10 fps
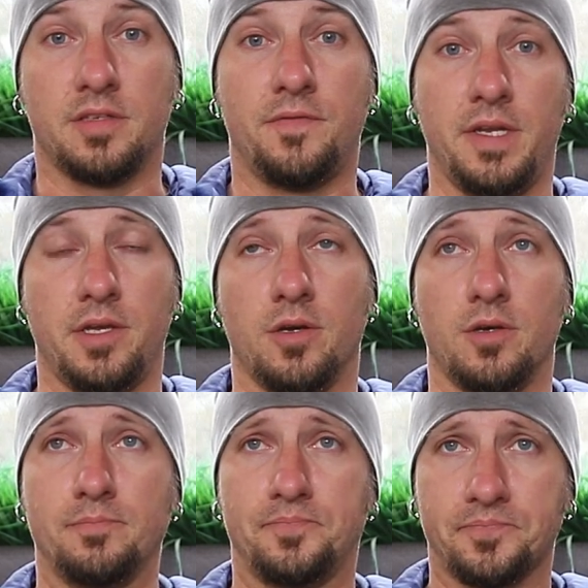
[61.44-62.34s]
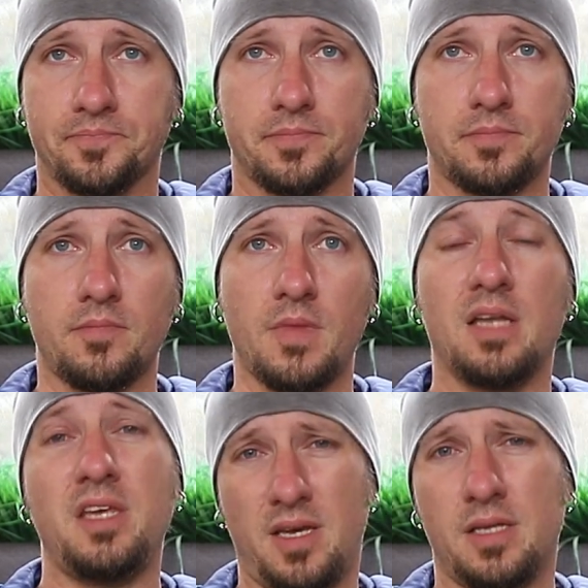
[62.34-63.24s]
that video,
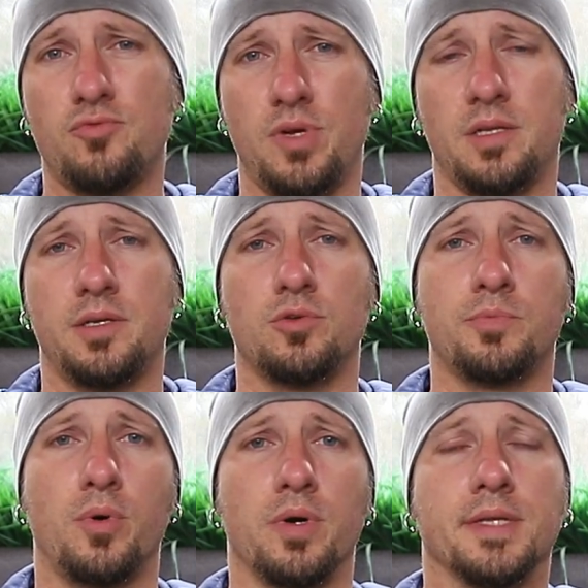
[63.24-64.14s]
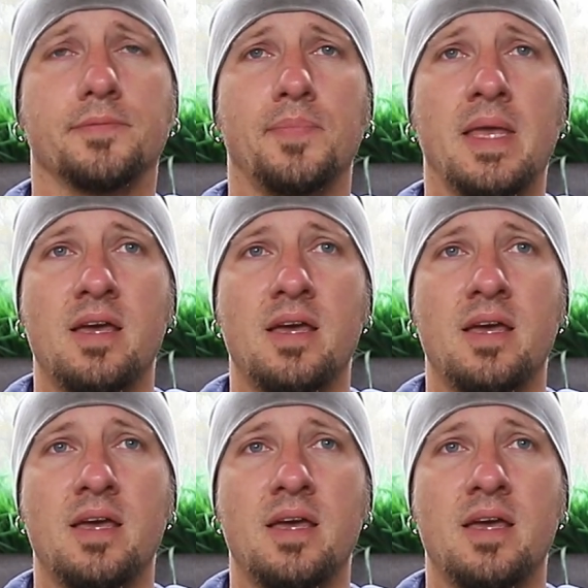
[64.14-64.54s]
and he had a really good point,